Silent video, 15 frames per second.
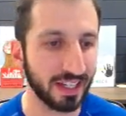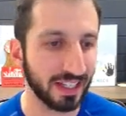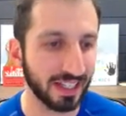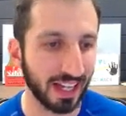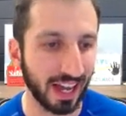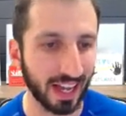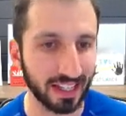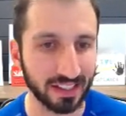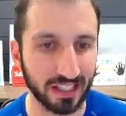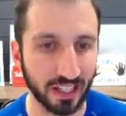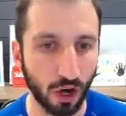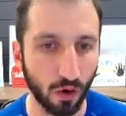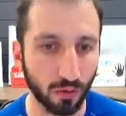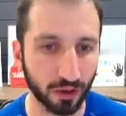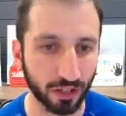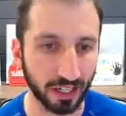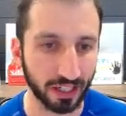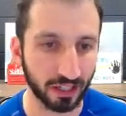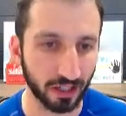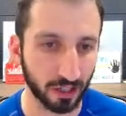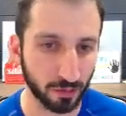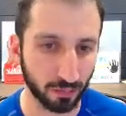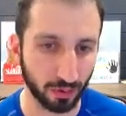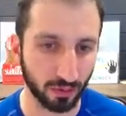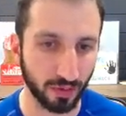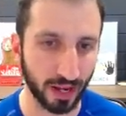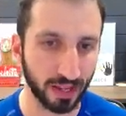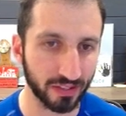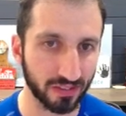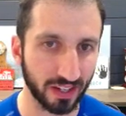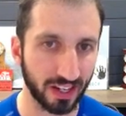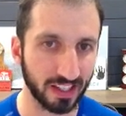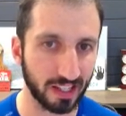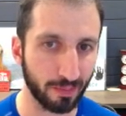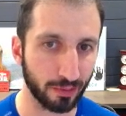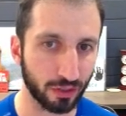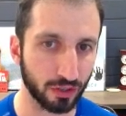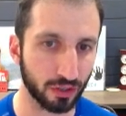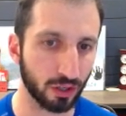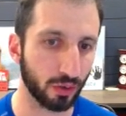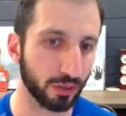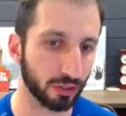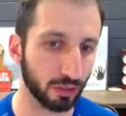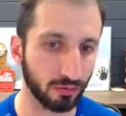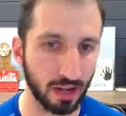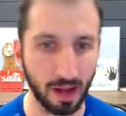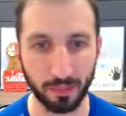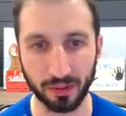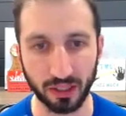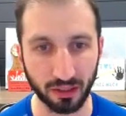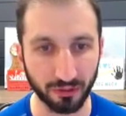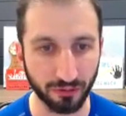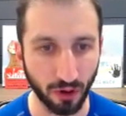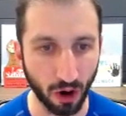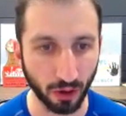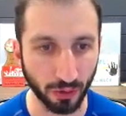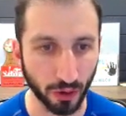as the overnight does progress, and temperatures are going to rapidly fall.